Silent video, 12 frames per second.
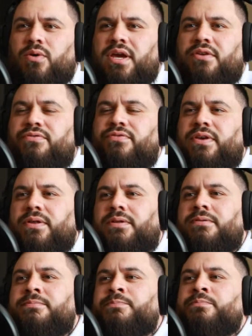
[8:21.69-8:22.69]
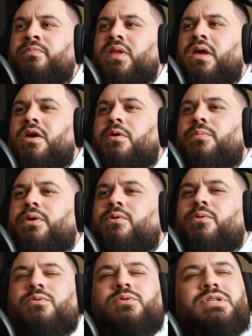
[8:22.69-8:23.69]
look and feel
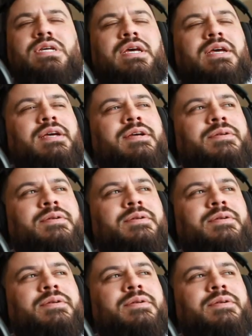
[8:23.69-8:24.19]
because